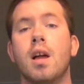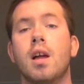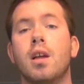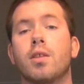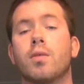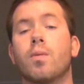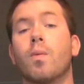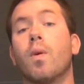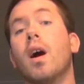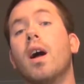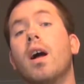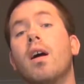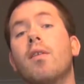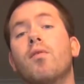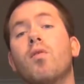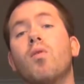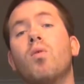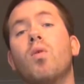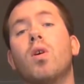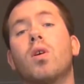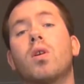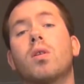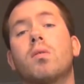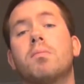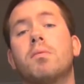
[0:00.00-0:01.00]
You want to have a
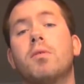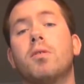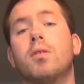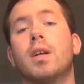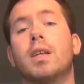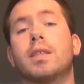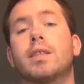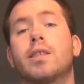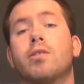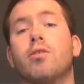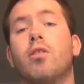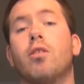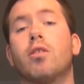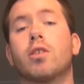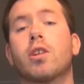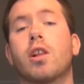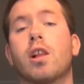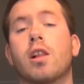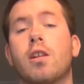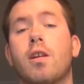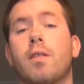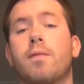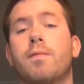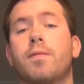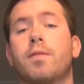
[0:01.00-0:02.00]
water bowl that's large
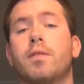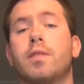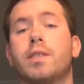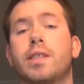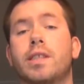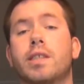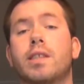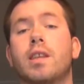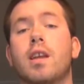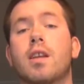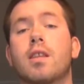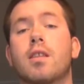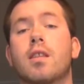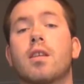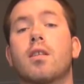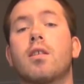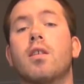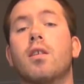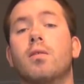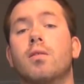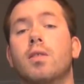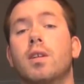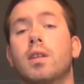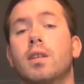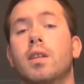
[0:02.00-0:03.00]
enough for the snake to
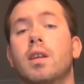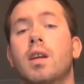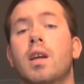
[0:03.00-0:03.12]
go in.